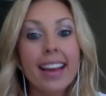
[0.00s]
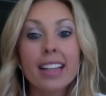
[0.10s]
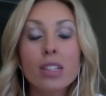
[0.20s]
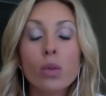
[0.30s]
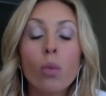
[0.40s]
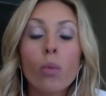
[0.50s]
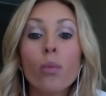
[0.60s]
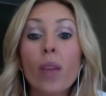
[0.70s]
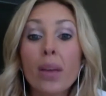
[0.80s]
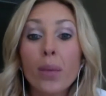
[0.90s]
It
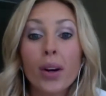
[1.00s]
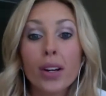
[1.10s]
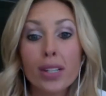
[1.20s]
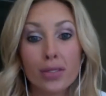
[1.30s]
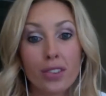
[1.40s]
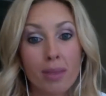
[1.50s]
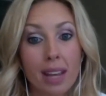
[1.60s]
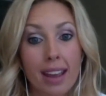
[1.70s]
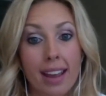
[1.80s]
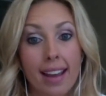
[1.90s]
works for
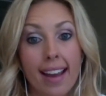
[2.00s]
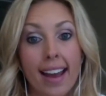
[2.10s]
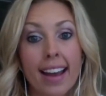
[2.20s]
me.